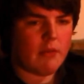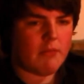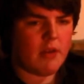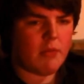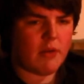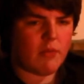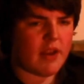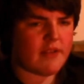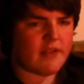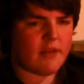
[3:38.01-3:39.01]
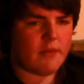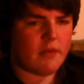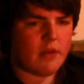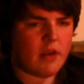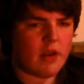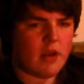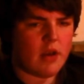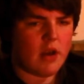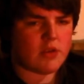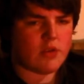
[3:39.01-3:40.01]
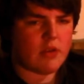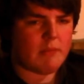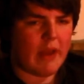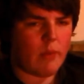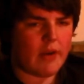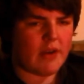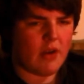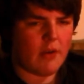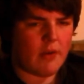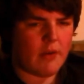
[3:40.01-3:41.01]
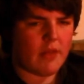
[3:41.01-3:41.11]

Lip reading: But nobody would answer. I saw the bay window.